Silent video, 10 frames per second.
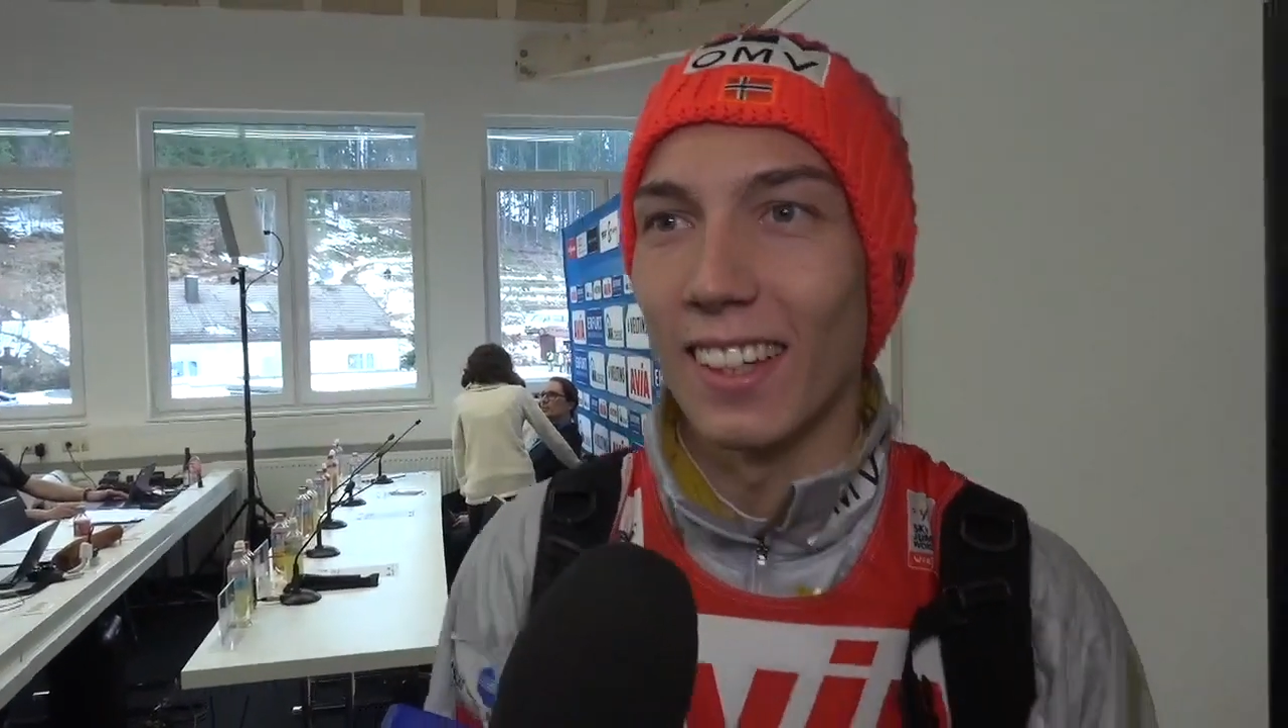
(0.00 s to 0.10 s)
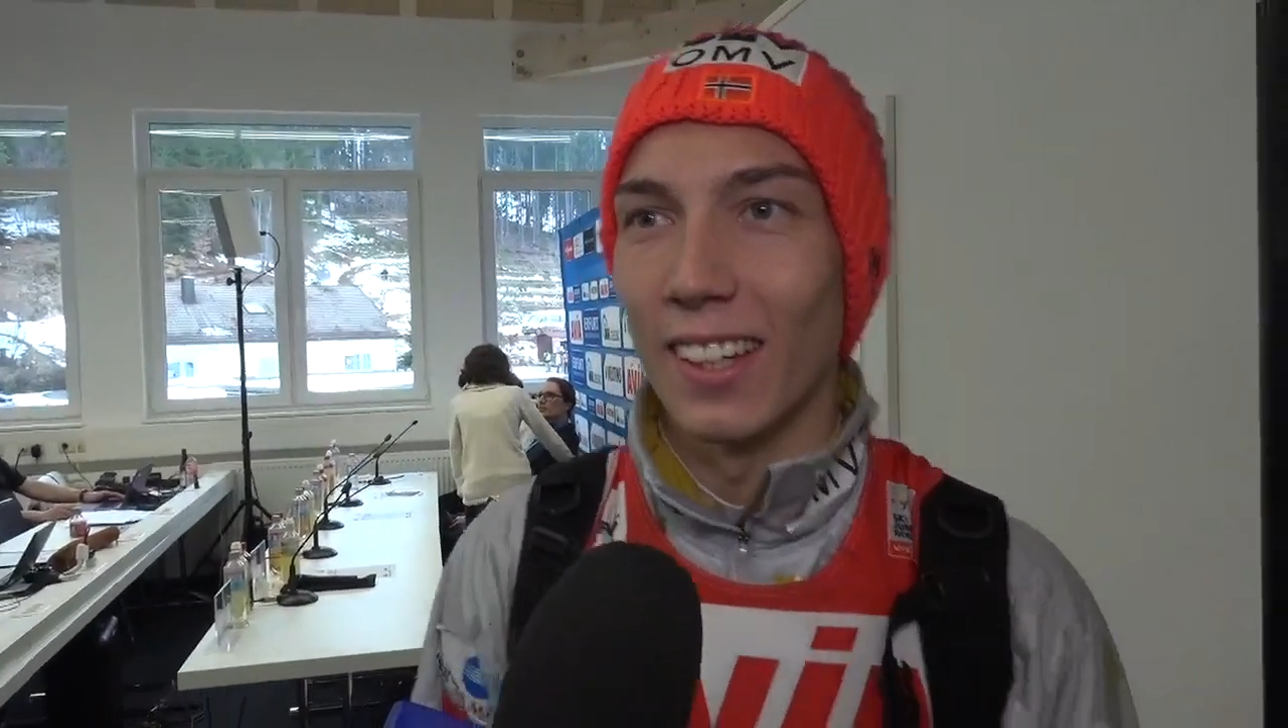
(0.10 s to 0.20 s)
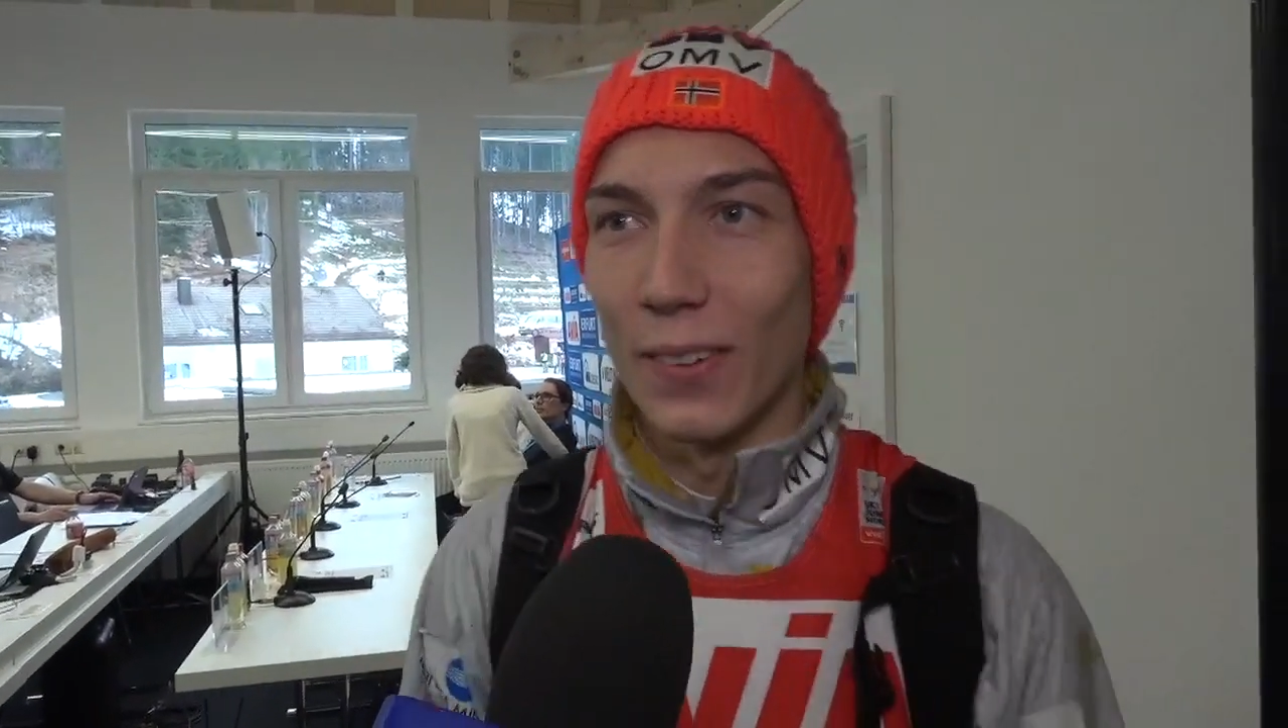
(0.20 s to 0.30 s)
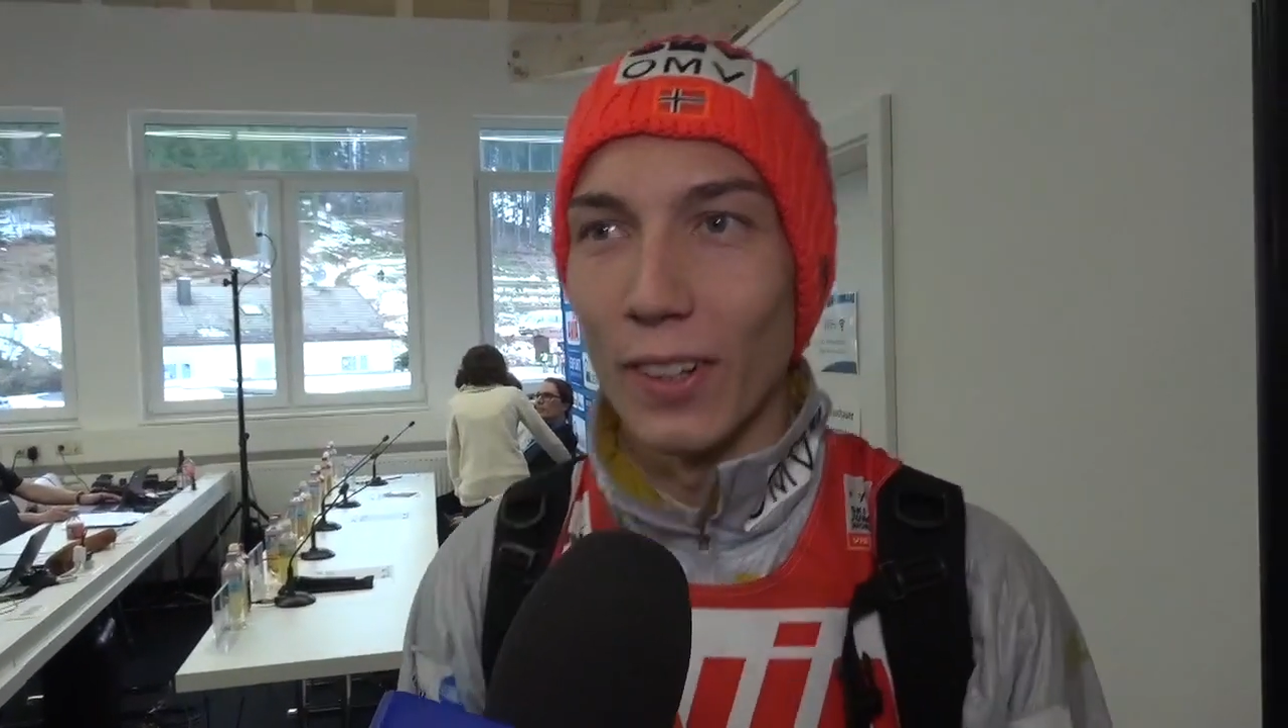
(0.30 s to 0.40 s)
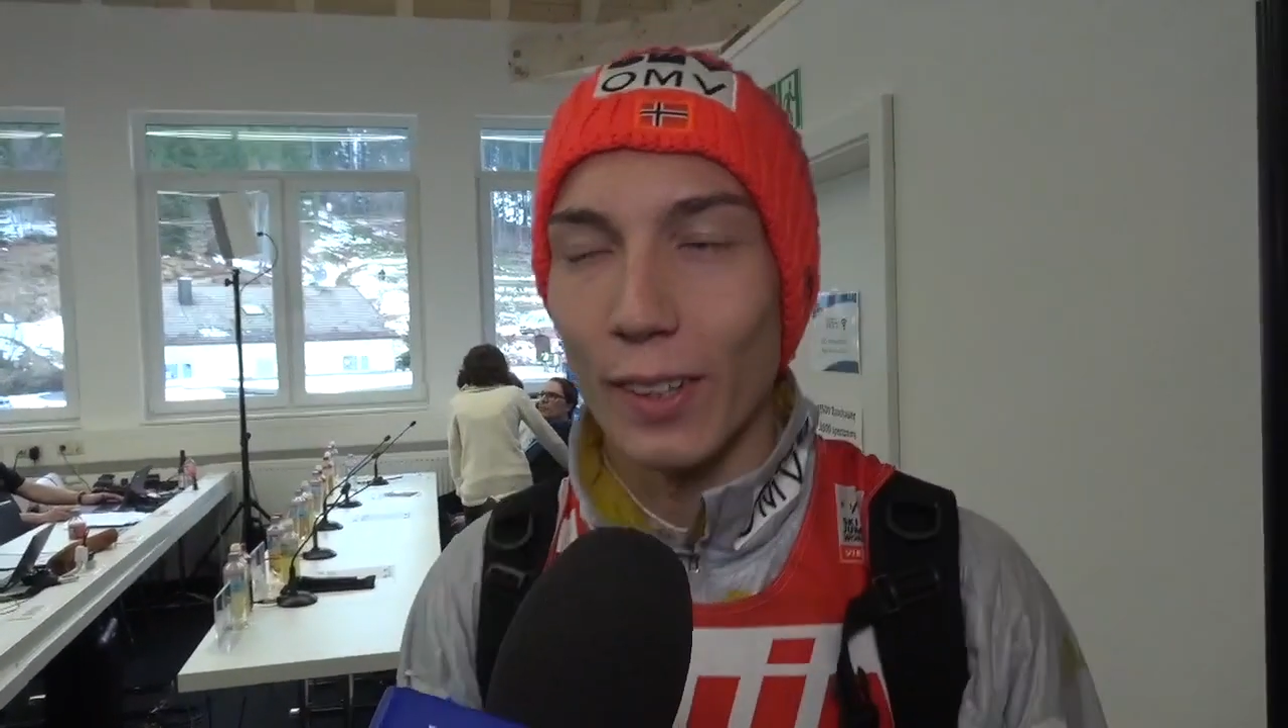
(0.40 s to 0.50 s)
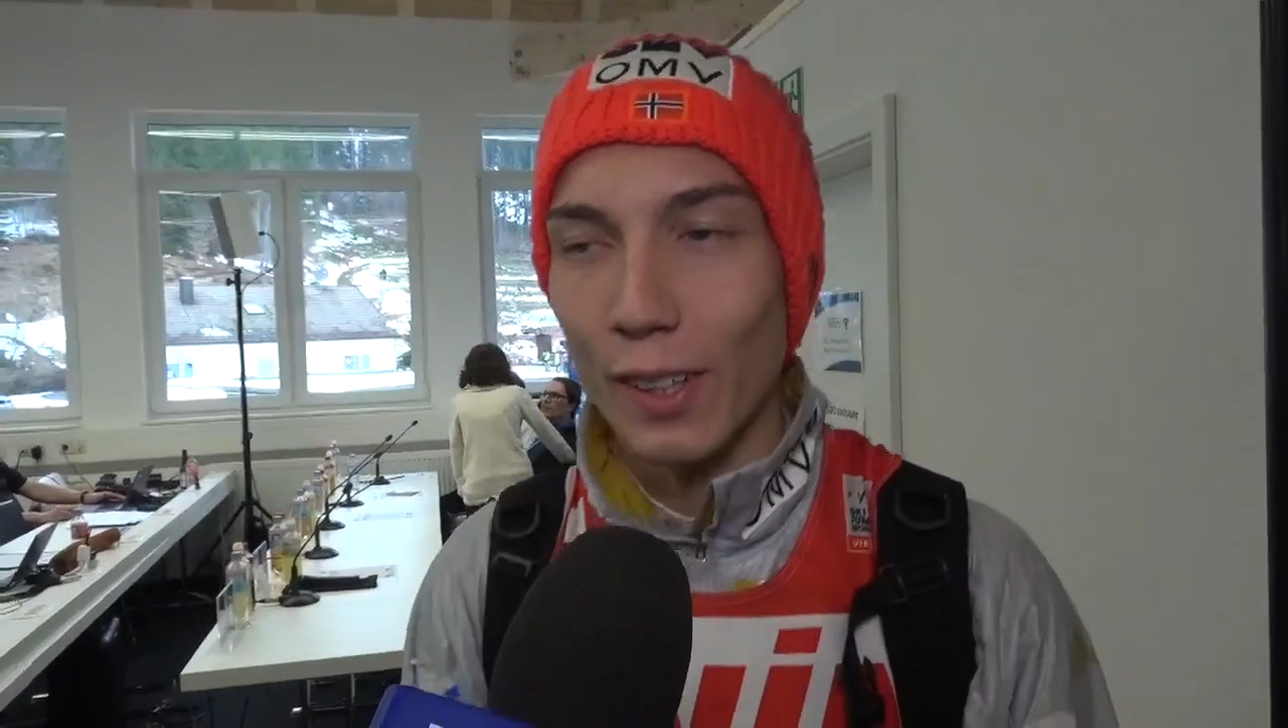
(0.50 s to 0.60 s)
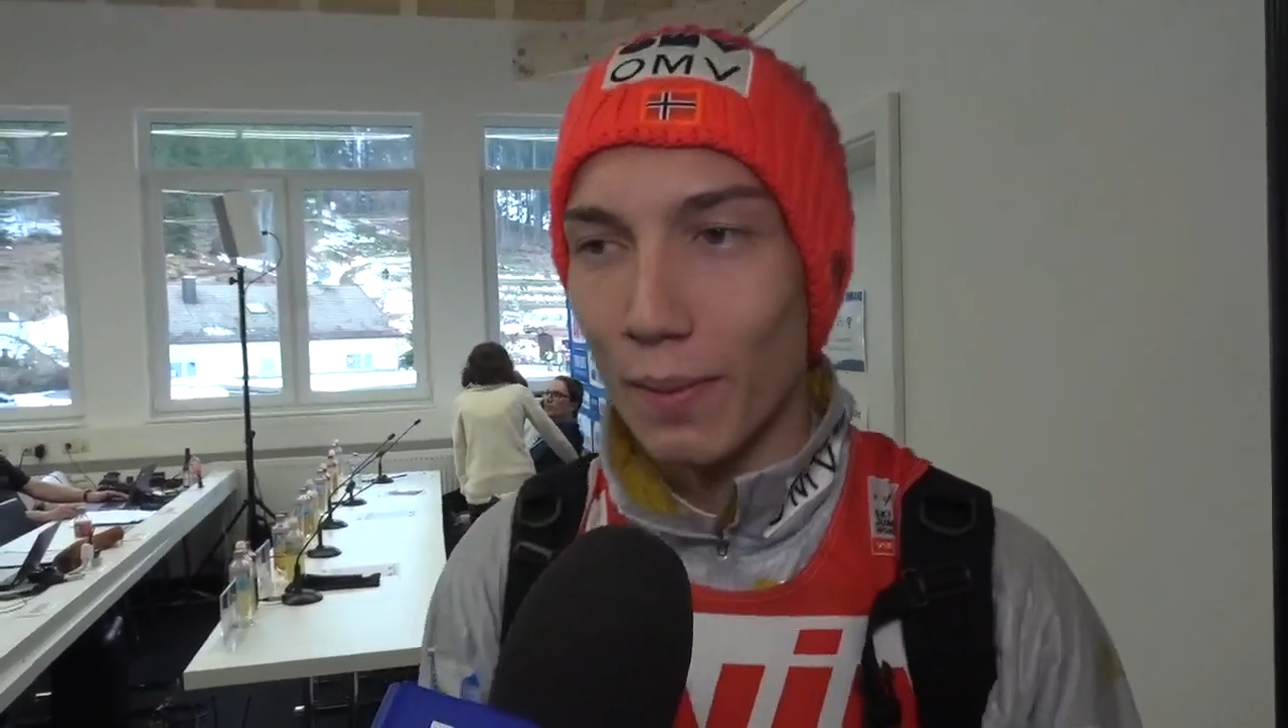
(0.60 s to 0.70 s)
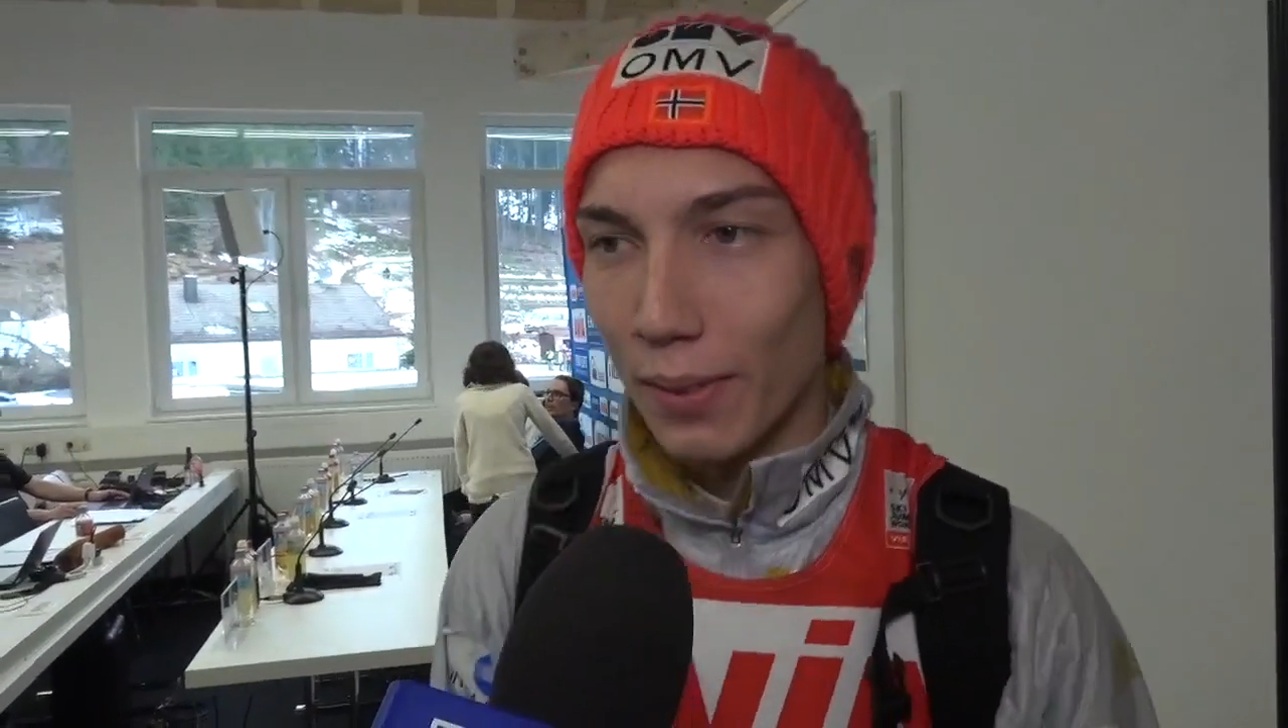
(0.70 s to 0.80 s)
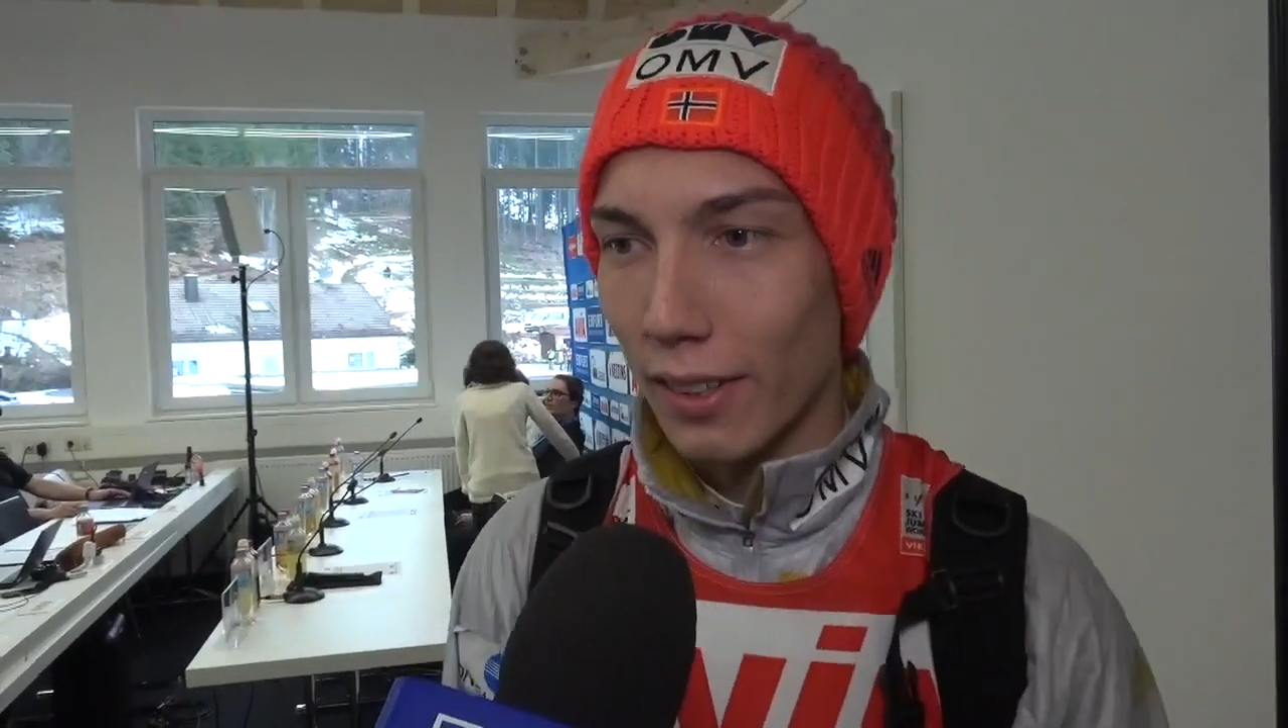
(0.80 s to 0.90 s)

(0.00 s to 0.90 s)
the World Cup.